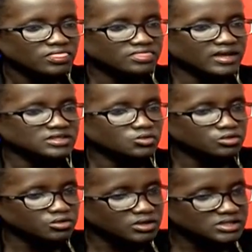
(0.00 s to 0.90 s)
that
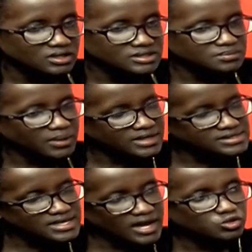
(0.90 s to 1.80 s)
authoritarianism has
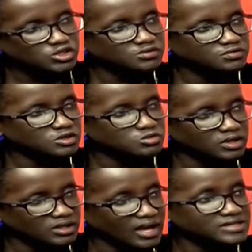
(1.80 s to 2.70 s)
now shifted to
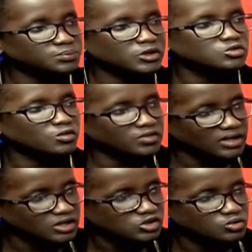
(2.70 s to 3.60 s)
the aspect of
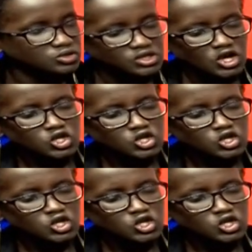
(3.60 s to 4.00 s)
elections.